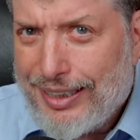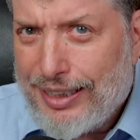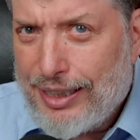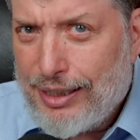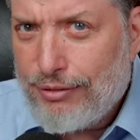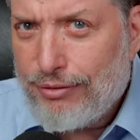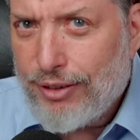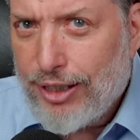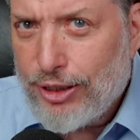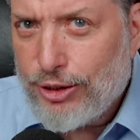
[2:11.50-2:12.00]

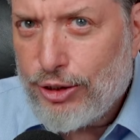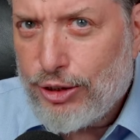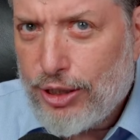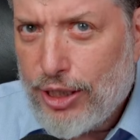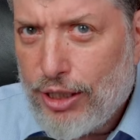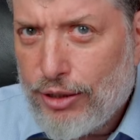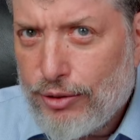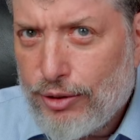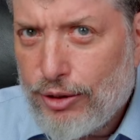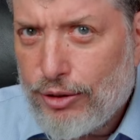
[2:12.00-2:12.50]

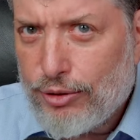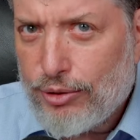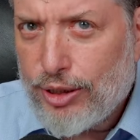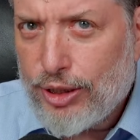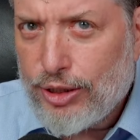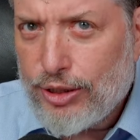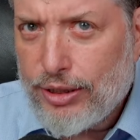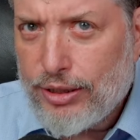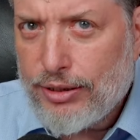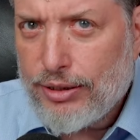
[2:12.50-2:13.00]
evangelical
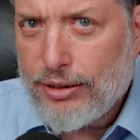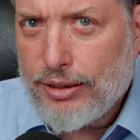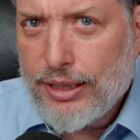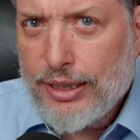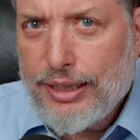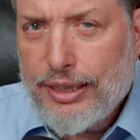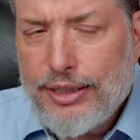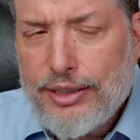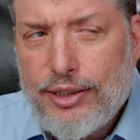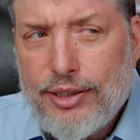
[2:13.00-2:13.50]
Christians.
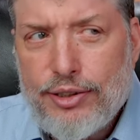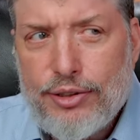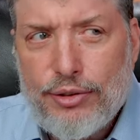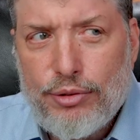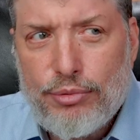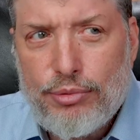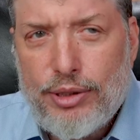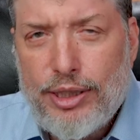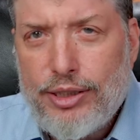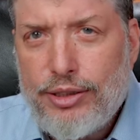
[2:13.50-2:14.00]
There's
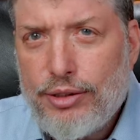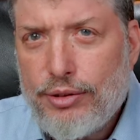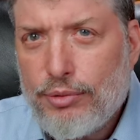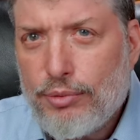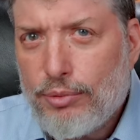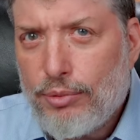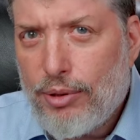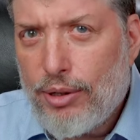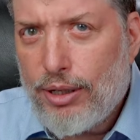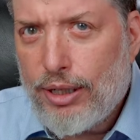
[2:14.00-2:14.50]
a
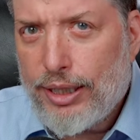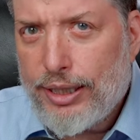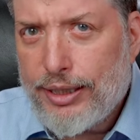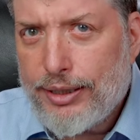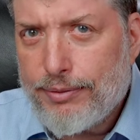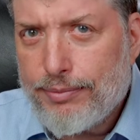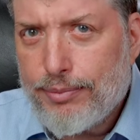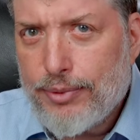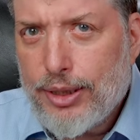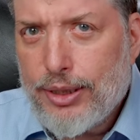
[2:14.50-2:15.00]
reason
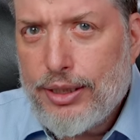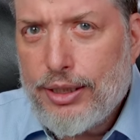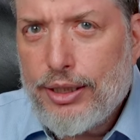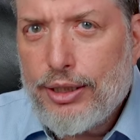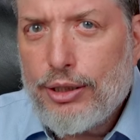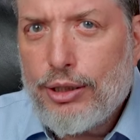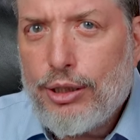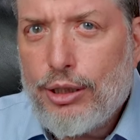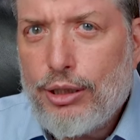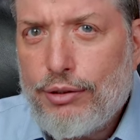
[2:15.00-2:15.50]
why
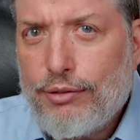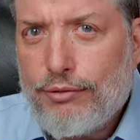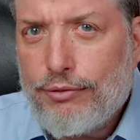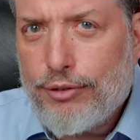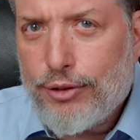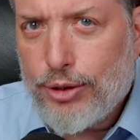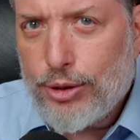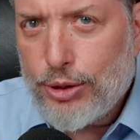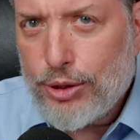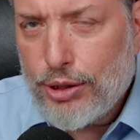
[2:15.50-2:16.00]

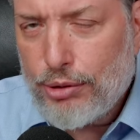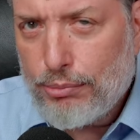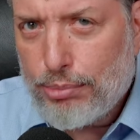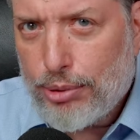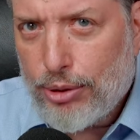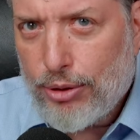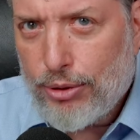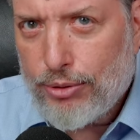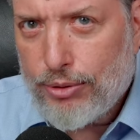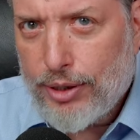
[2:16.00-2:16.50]
conversion
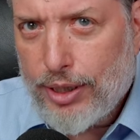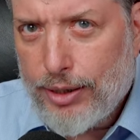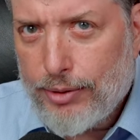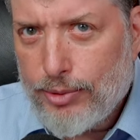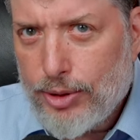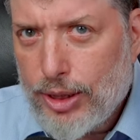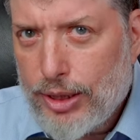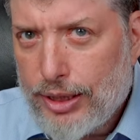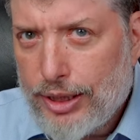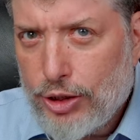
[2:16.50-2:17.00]

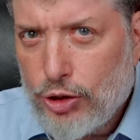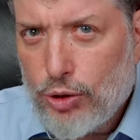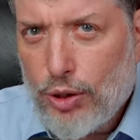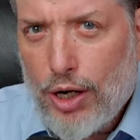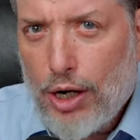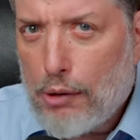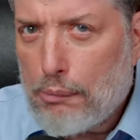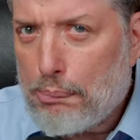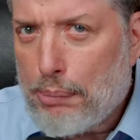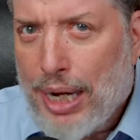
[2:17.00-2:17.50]
programs in Israel
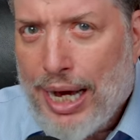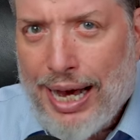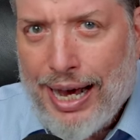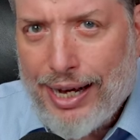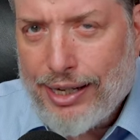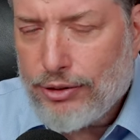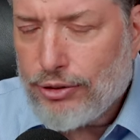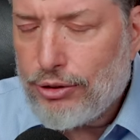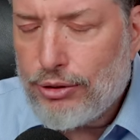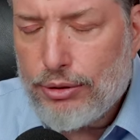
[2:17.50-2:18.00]
are
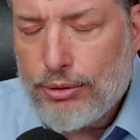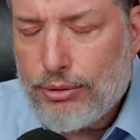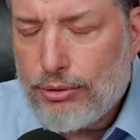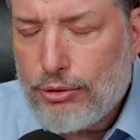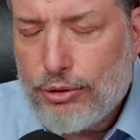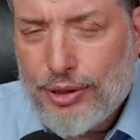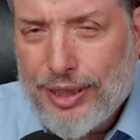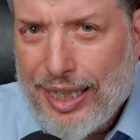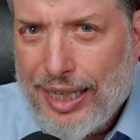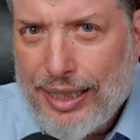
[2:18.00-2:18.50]
packed.
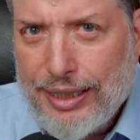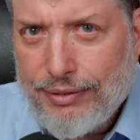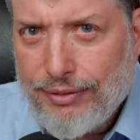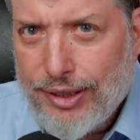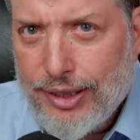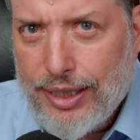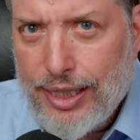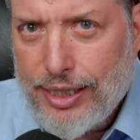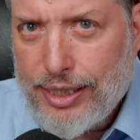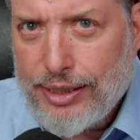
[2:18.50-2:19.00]
You can't
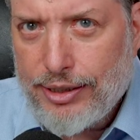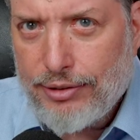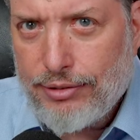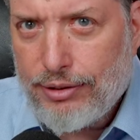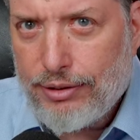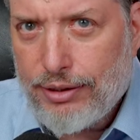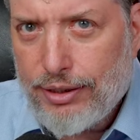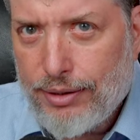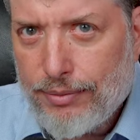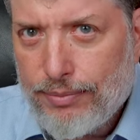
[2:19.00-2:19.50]
even get
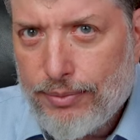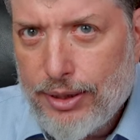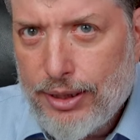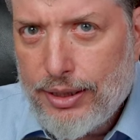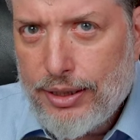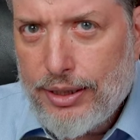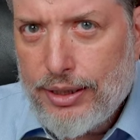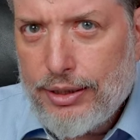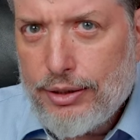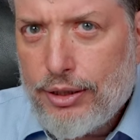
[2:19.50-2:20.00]
into them.
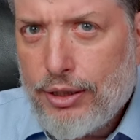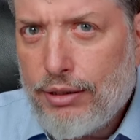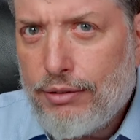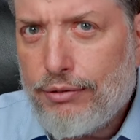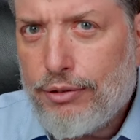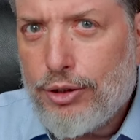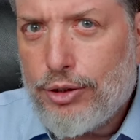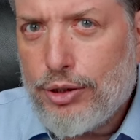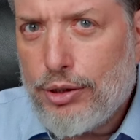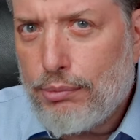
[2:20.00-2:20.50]

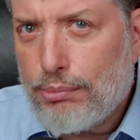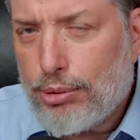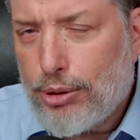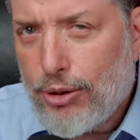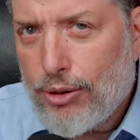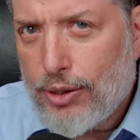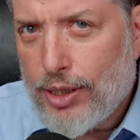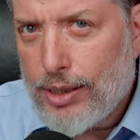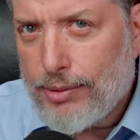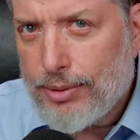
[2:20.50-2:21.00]
Conversion
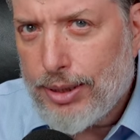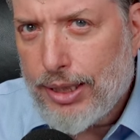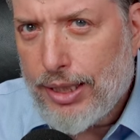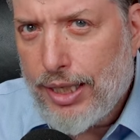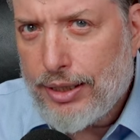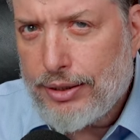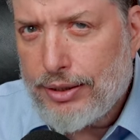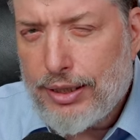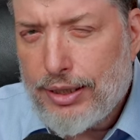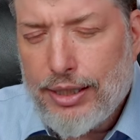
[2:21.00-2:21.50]
programs in the
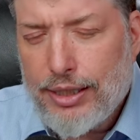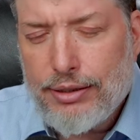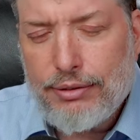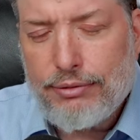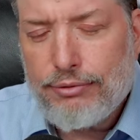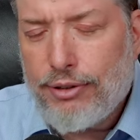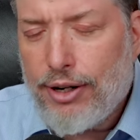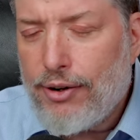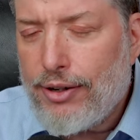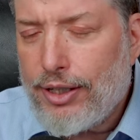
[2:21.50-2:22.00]
United States,
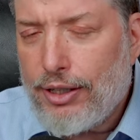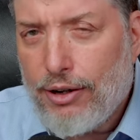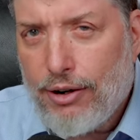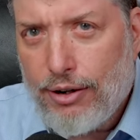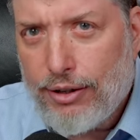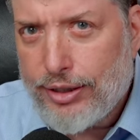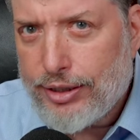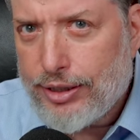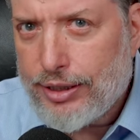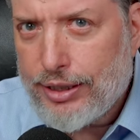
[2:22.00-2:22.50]
very
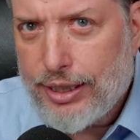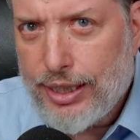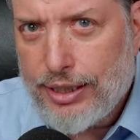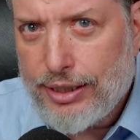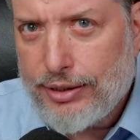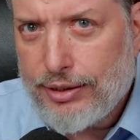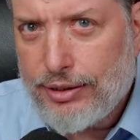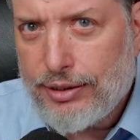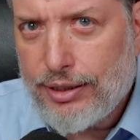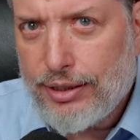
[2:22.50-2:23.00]
hard to get
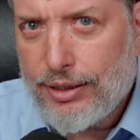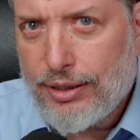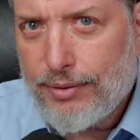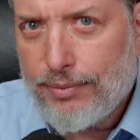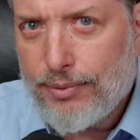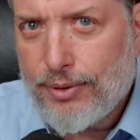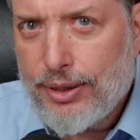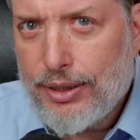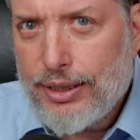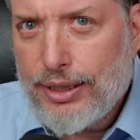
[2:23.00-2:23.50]
into
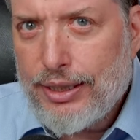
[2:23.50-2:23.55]
them.